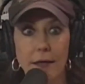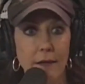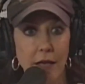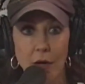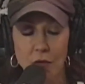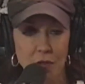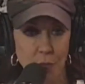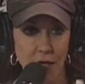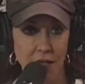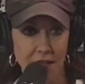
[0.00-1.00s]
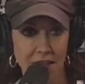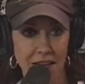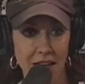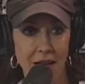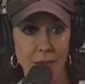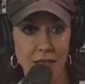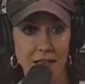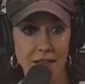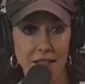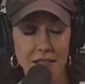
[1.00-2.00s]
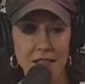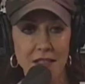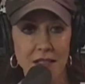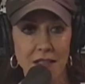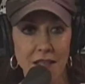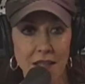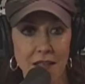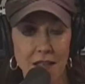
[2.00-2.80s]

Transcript: it and they don't spread it. I mean, this well, is. About